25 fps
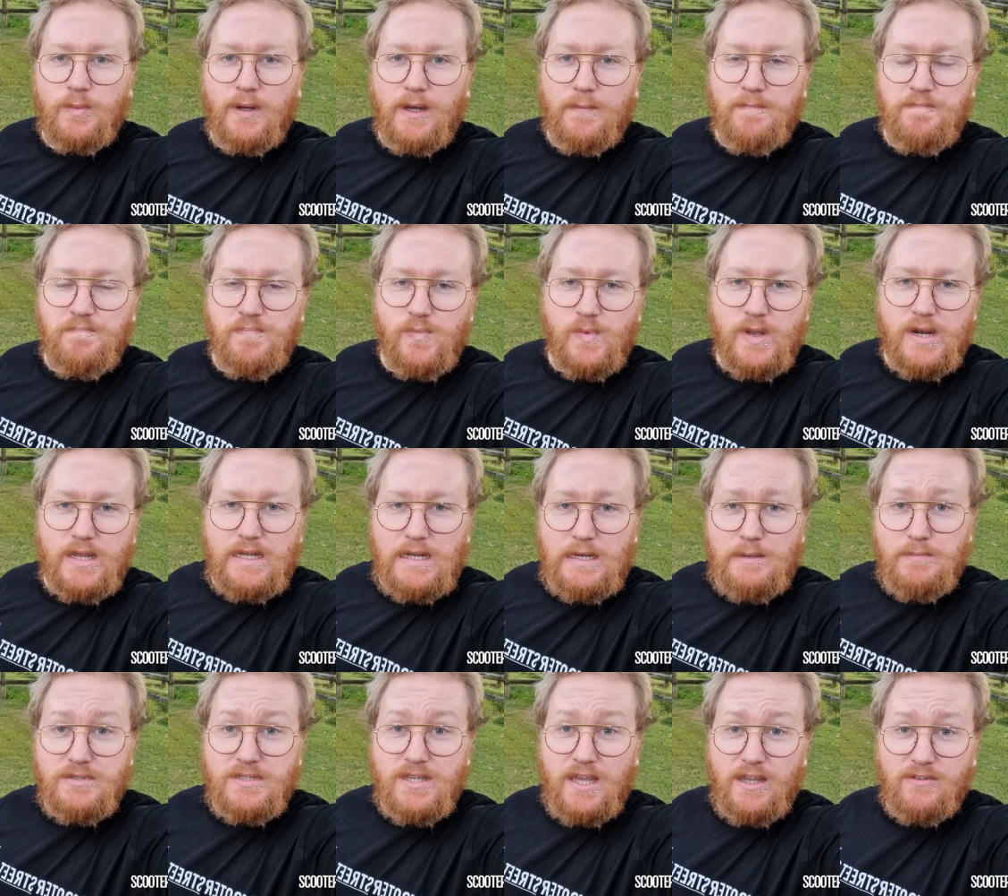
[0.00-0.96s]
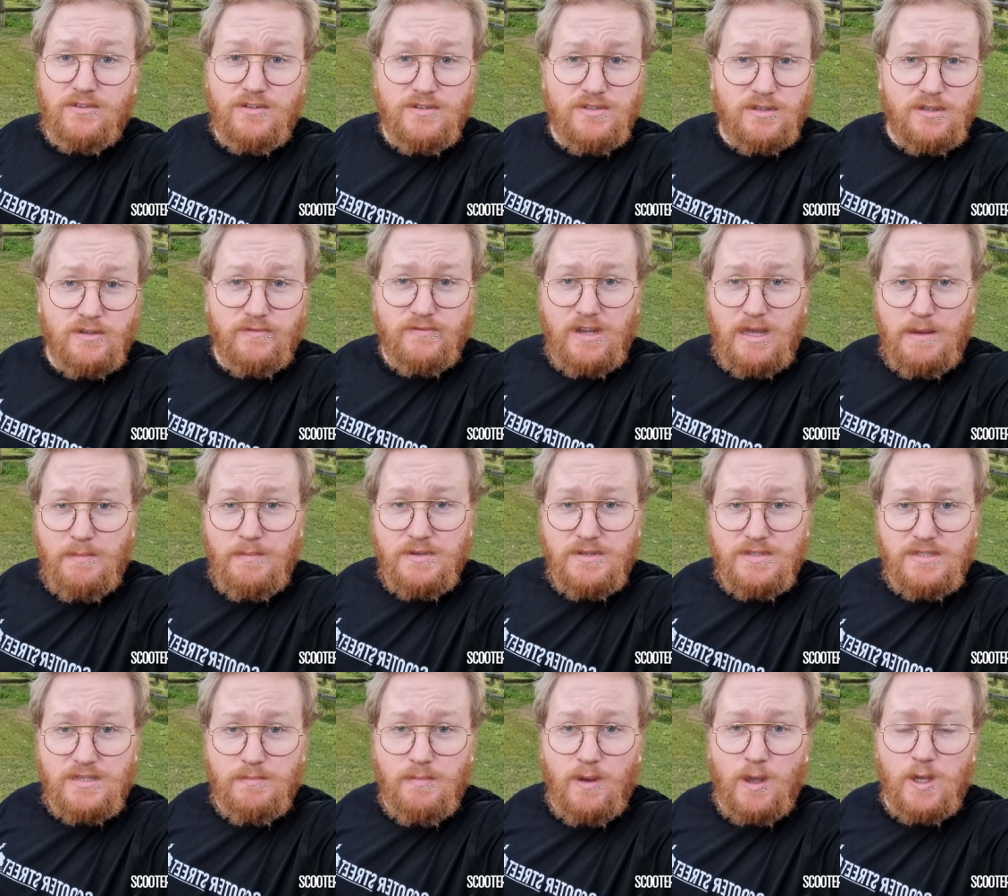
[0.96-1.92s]
But when it comes down to sort of
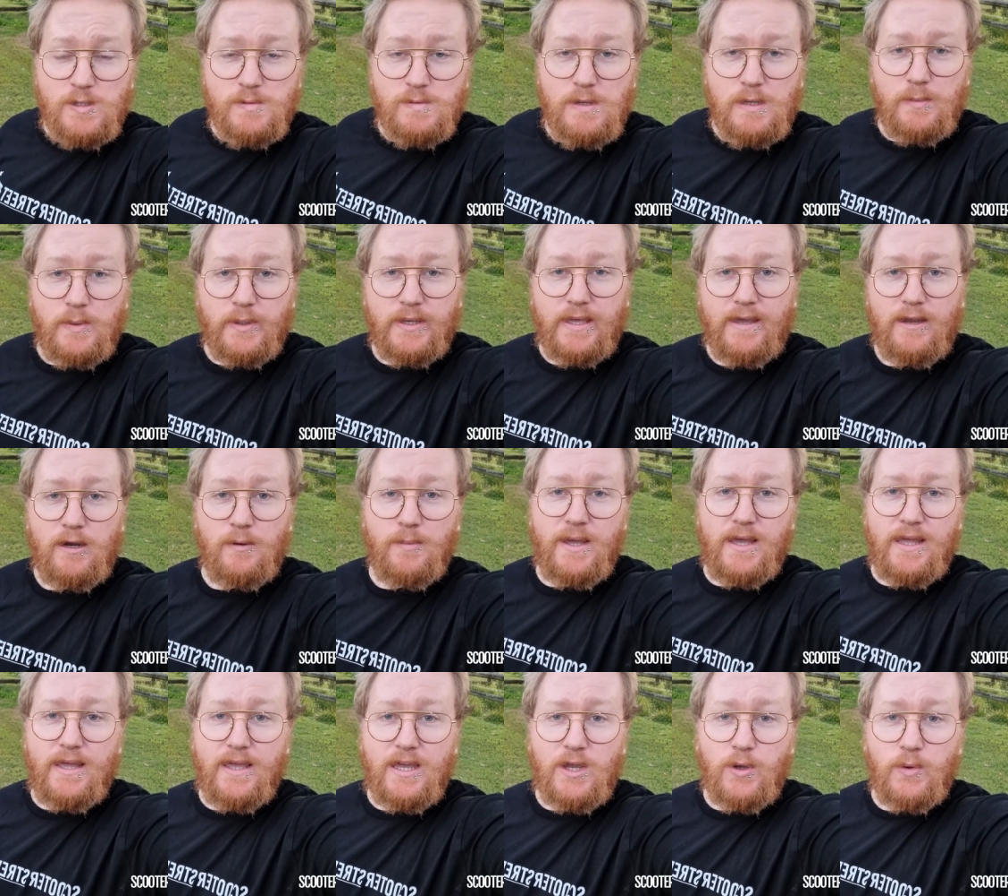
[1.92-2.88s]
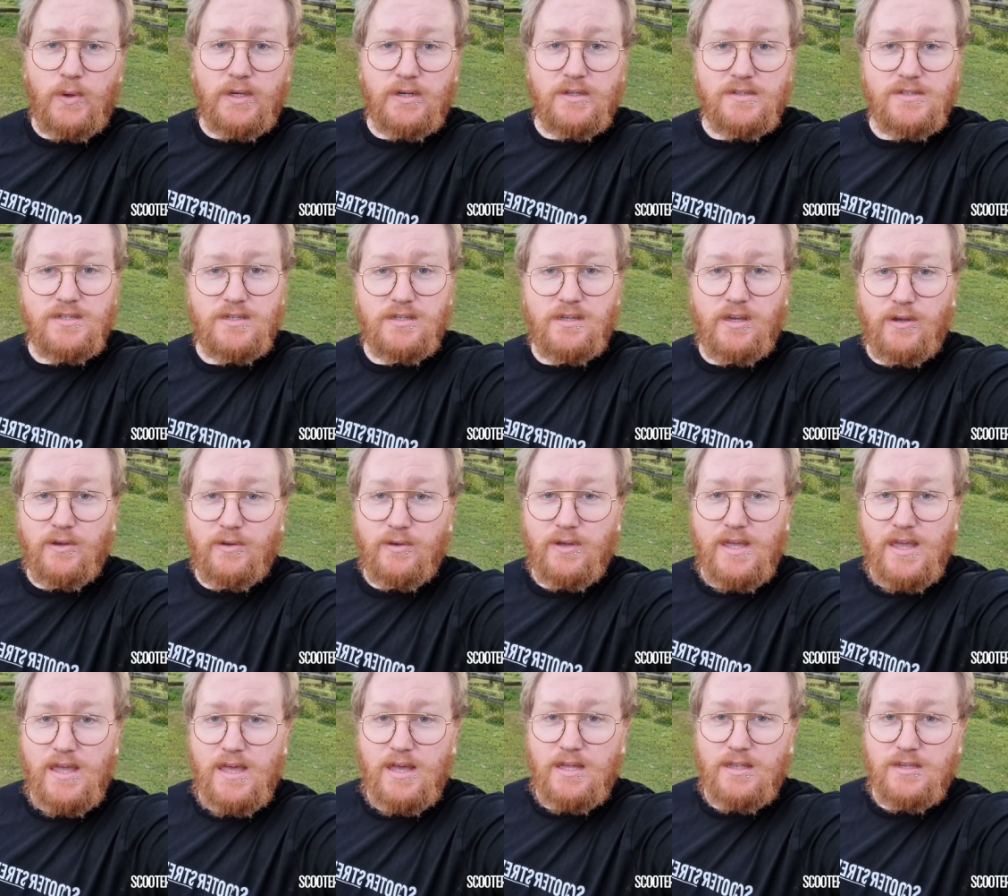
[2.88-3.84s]
numbers that most people care about, how quick does it go?
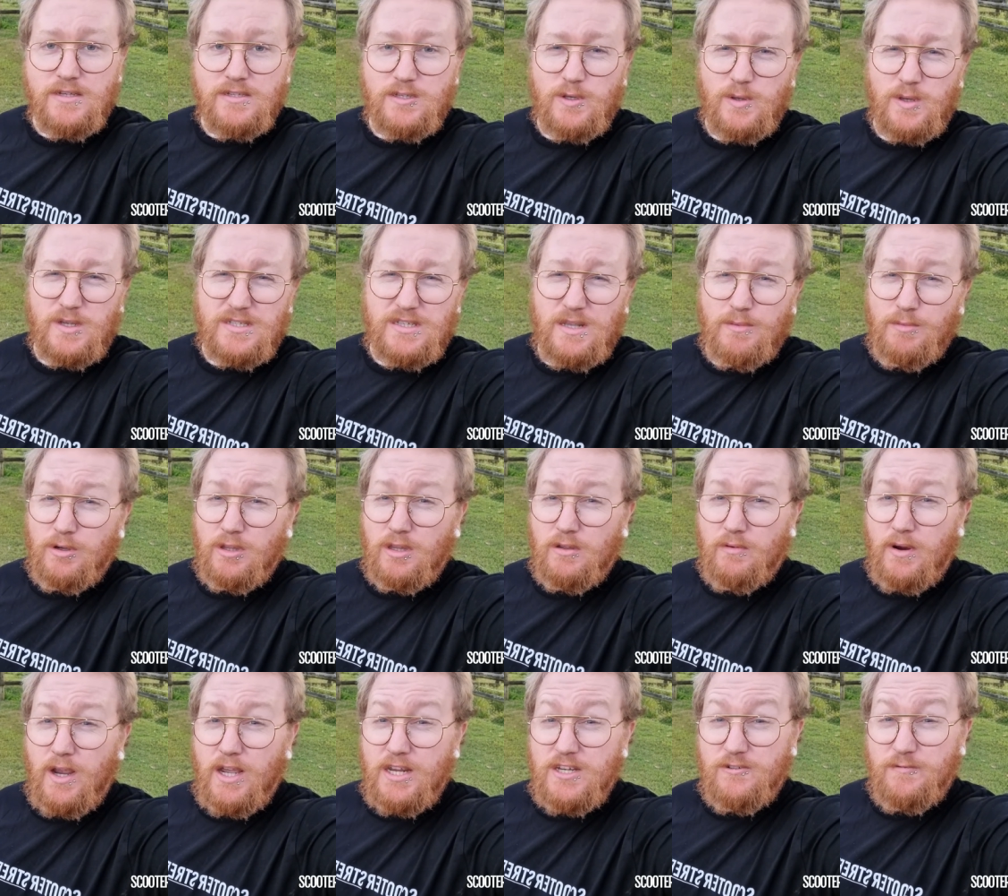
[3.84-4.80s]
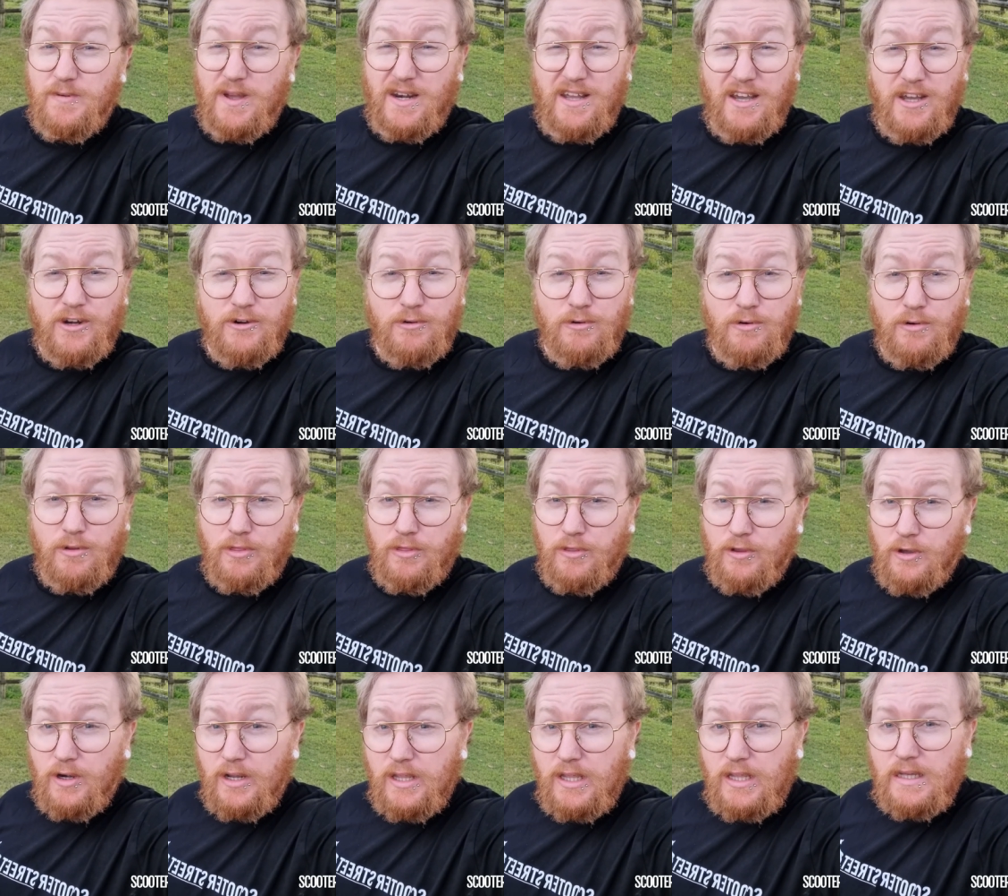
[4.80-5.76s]
It's doing somewhere in the range of about
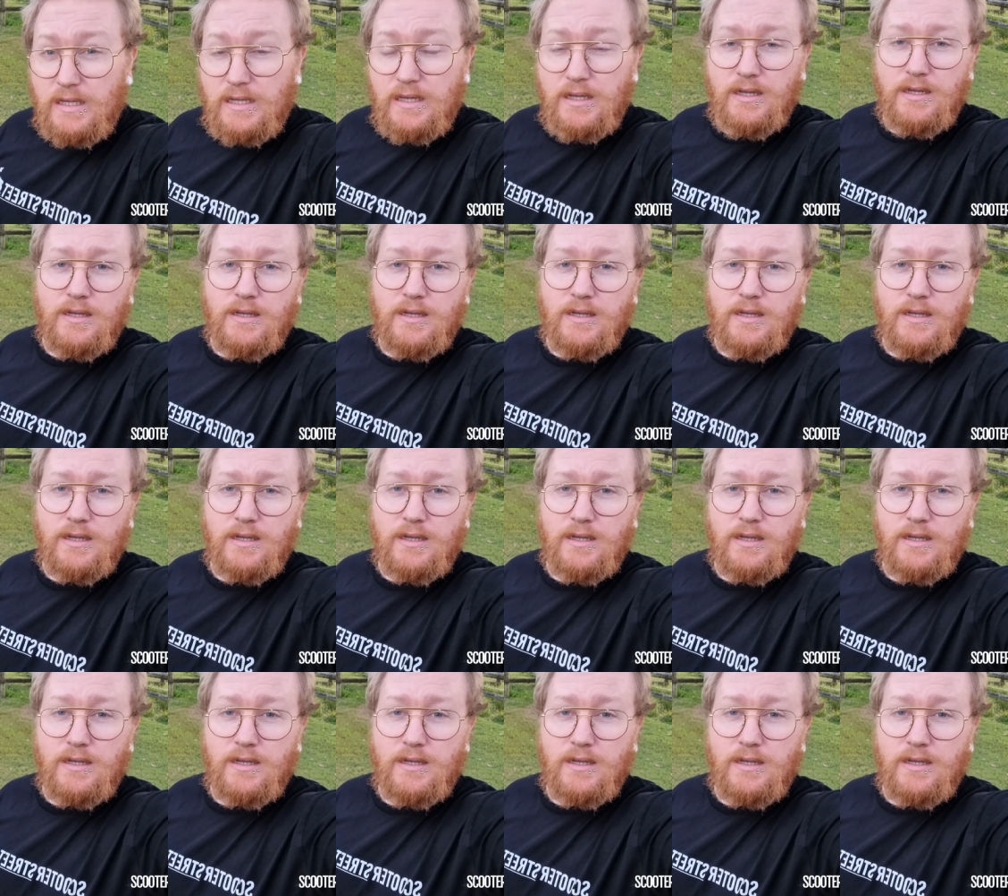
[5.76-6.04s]
130.